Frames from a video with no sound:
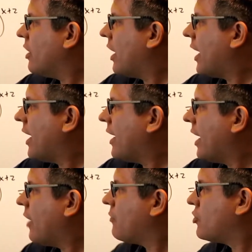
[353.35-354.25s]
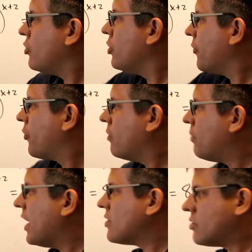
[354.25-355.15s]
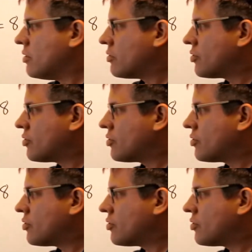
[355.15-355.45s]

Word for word: I have two different bases.